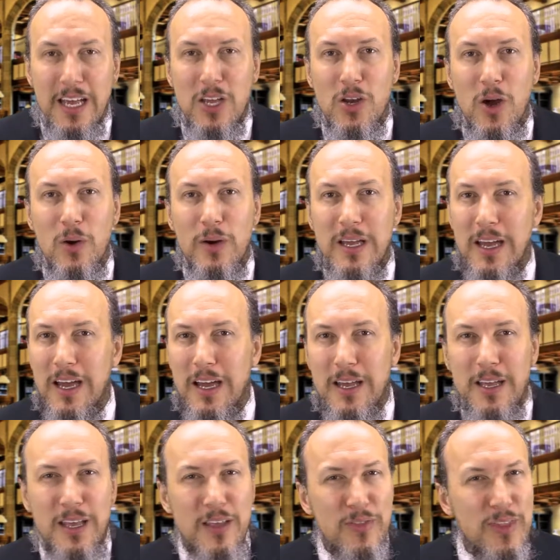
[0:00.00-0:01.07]
You know, uh,
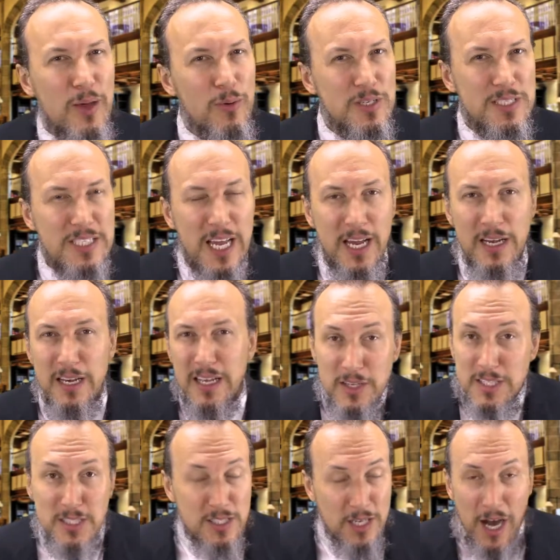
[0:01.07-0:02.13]
they were saying,
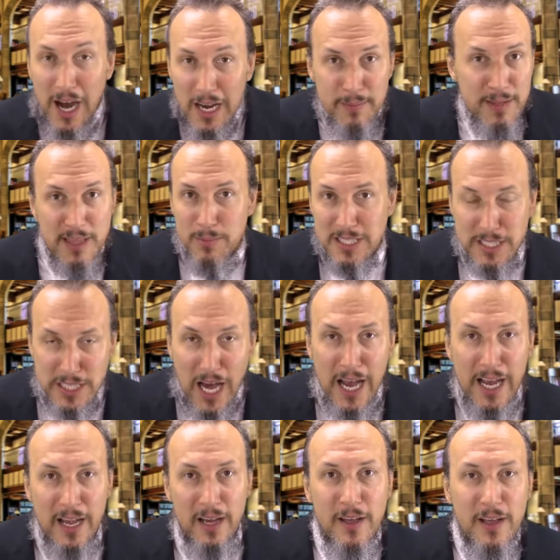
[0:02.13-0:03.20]
this has got to be the
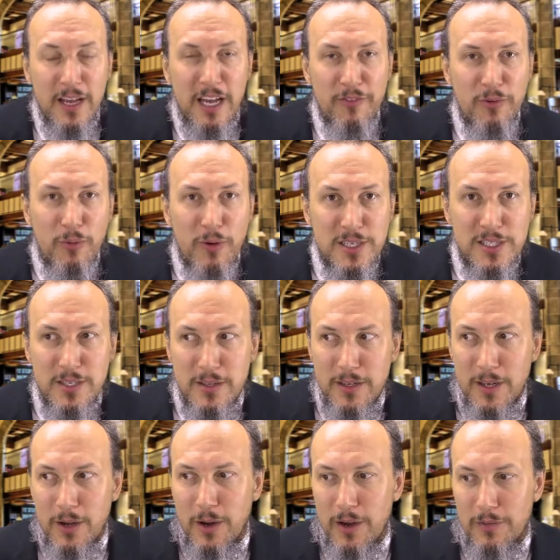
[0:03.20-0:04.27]
Messiah. If it wasn't,
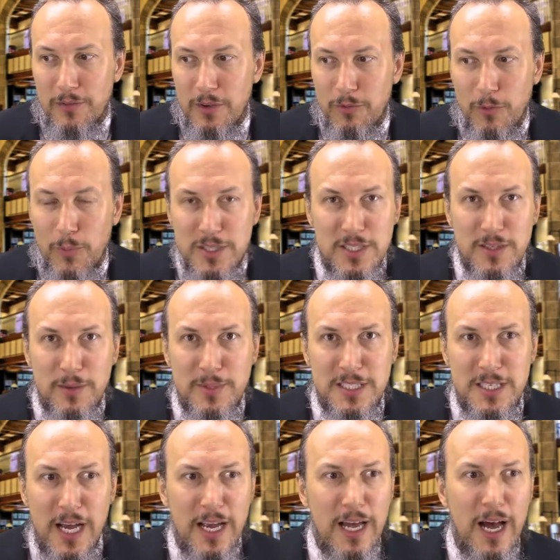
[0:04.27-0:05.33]
you know, if, if it wasn't the
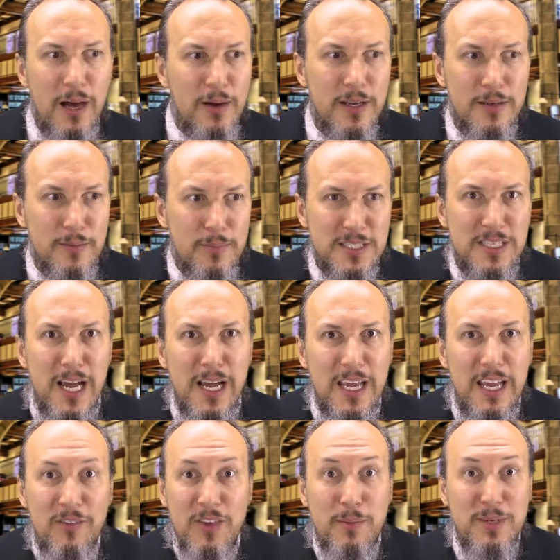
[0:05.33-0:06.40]
Messiah, how could the Messiah,
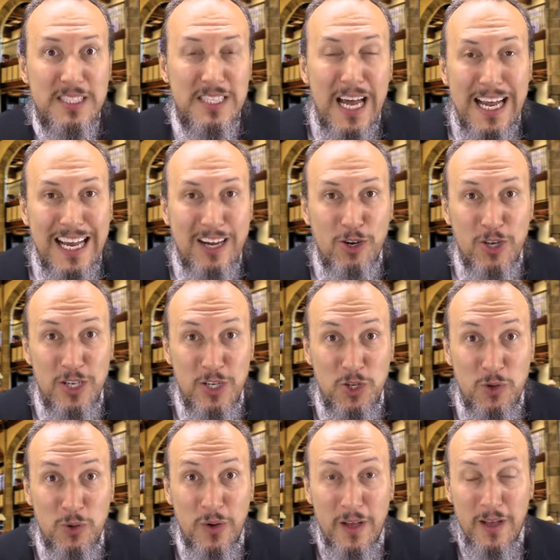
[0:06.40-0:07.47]
even the Messiah couldn't
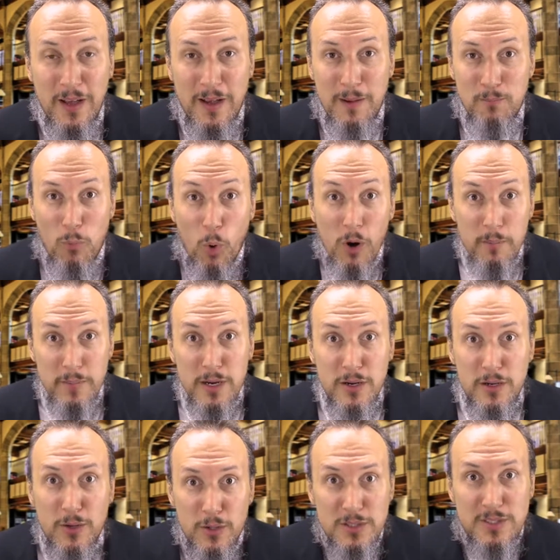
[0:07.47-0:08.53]
do more
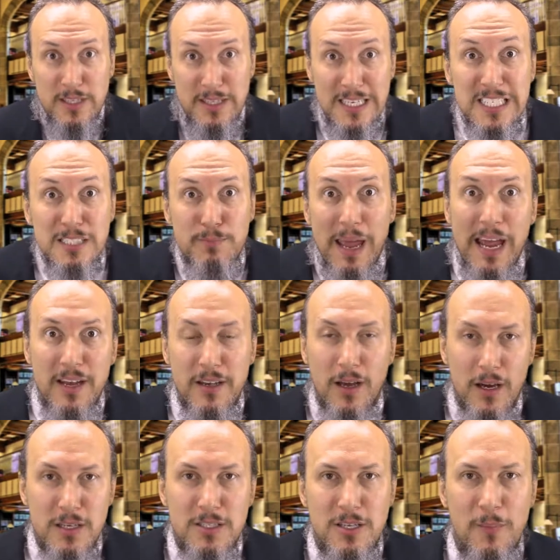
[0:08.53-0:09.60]
miracles than this man
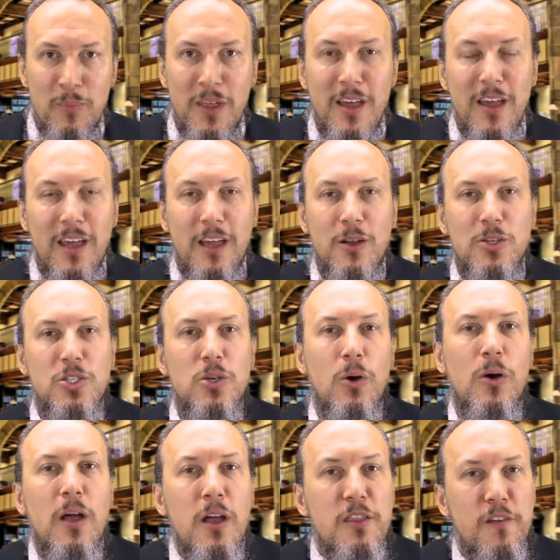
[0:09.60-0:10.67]
does? You know,
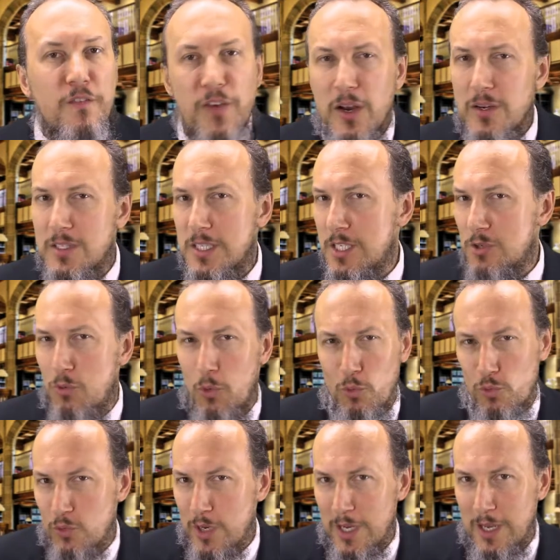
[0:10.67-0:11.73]
so the Pharisees were
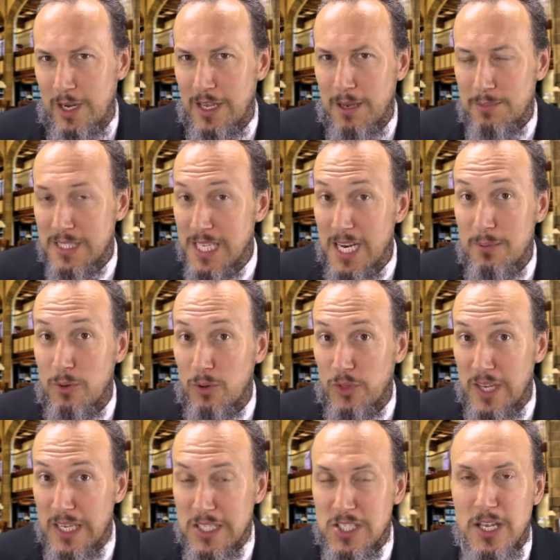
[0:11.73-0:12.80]
really upset
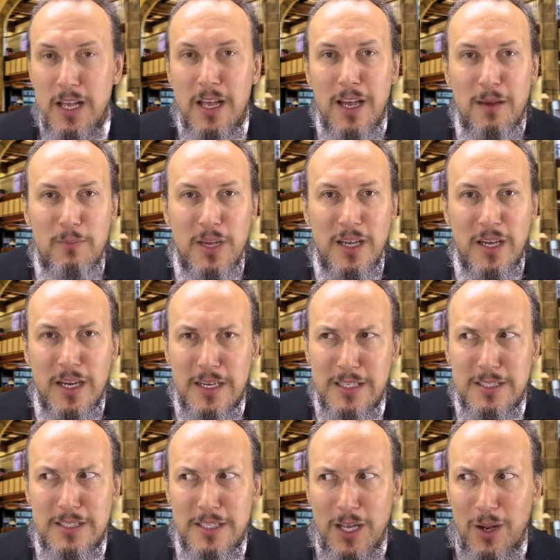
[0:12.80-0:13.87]
about this
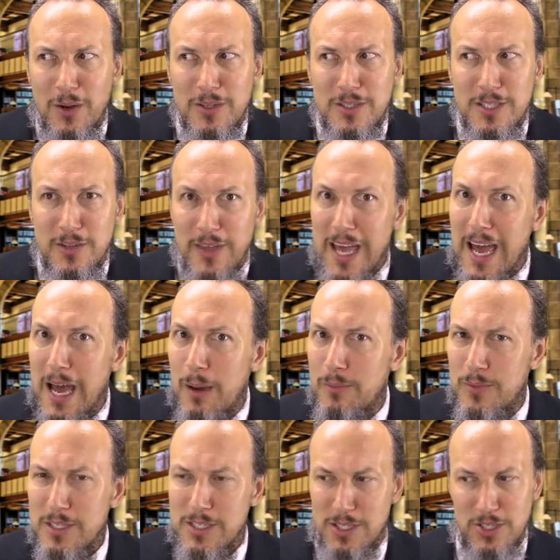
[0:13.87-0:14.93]
because, you know, to
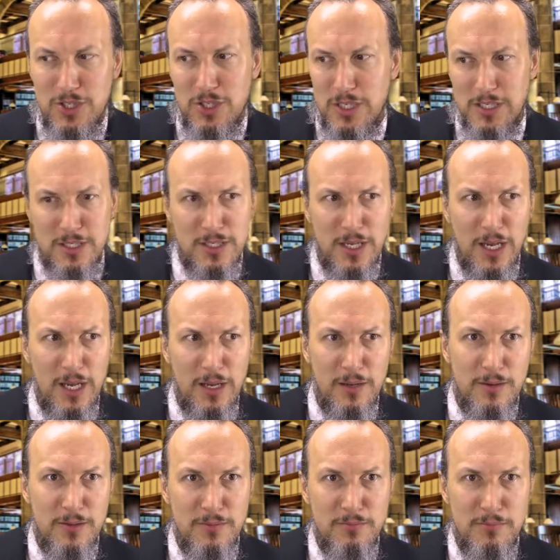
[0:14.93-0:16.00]
them, this is just
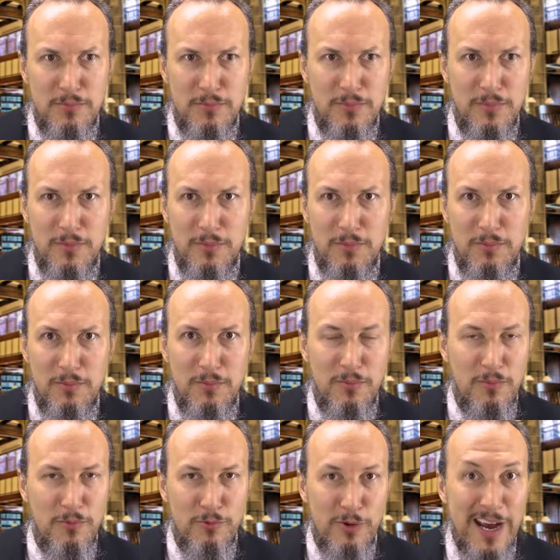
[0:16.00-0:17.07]
a
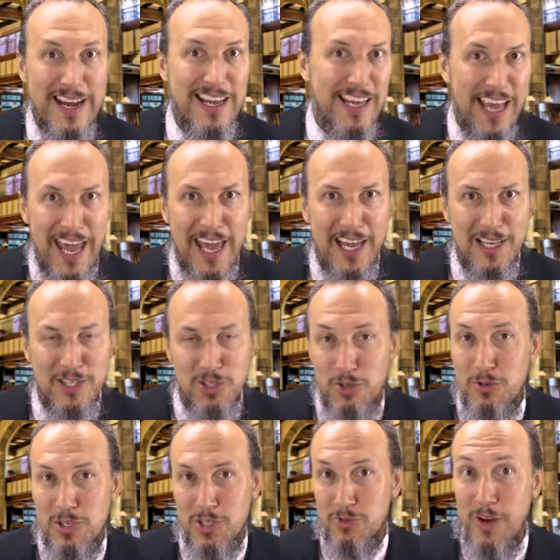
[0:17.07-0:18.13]
renegade
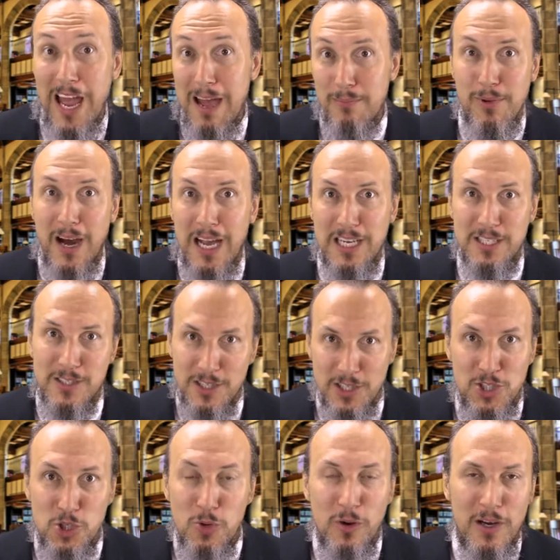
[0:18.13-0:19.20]
Jewish rabbi,
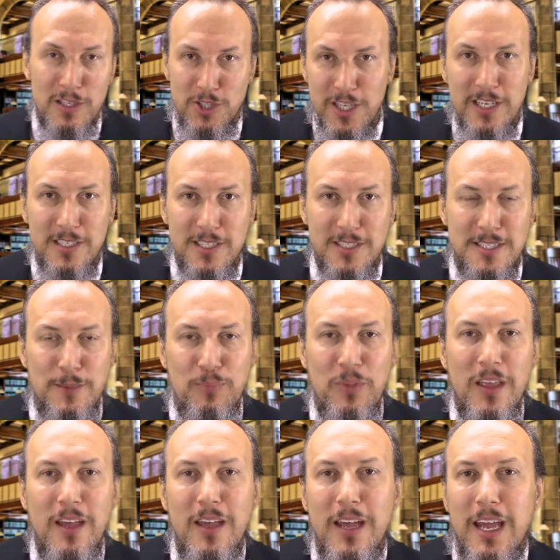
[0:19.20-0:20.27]
Yeshua, Jesus.
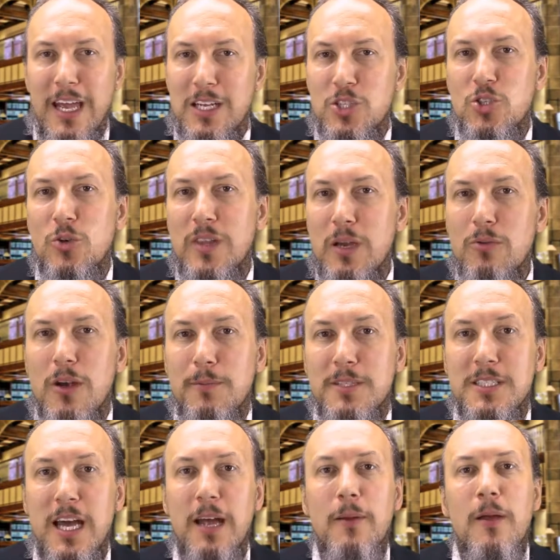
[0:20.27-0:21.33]
And so they were
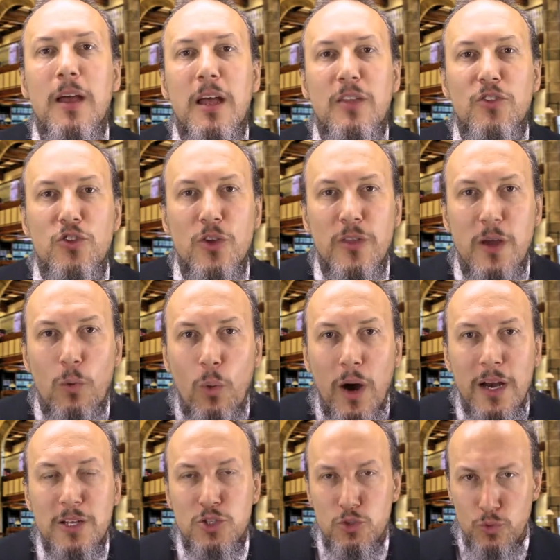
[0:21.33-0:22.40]
upset, so they
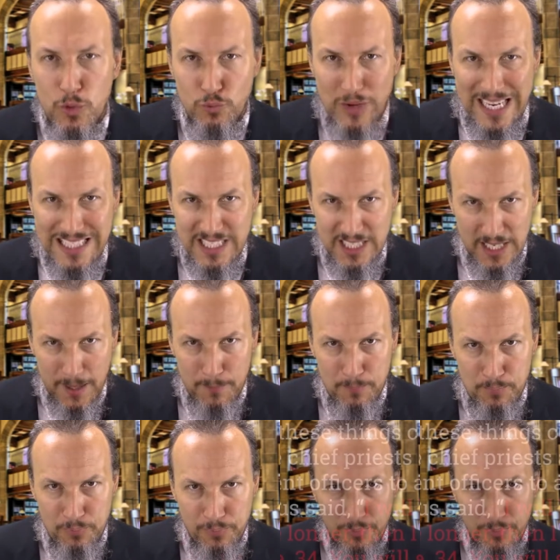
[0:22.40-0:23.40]
wanted to arrest him.